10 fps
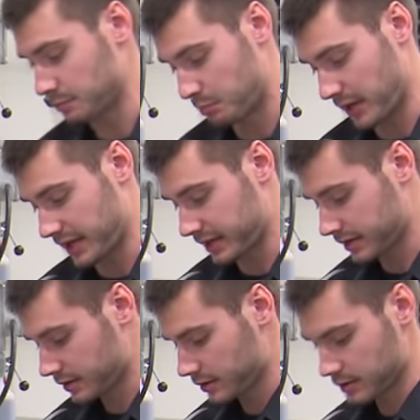big,
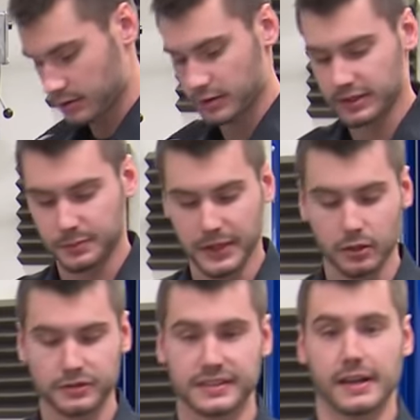this big
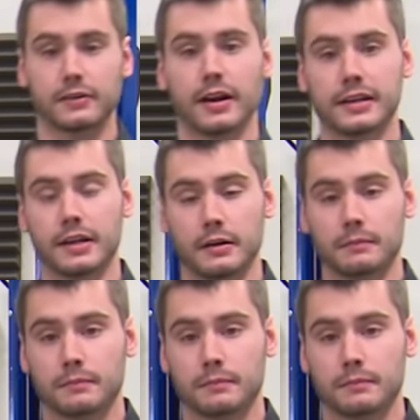old tear right here.